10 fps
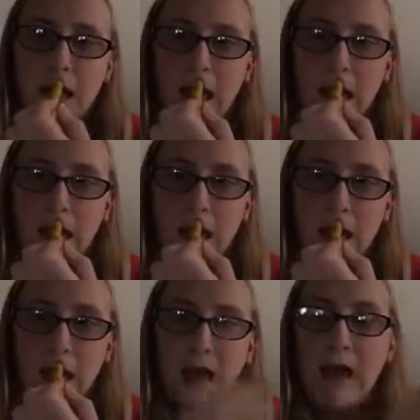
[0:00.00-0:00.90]

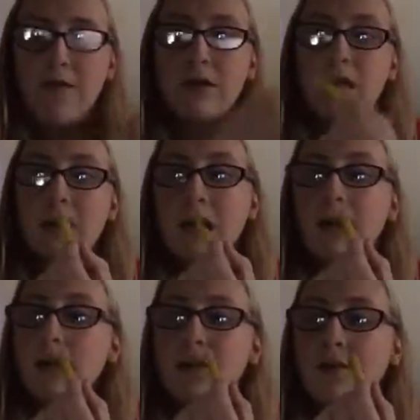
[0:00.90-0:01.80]
and I haven't done
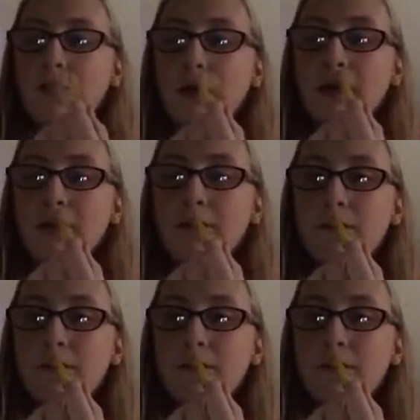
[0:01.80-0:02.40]
anything for it.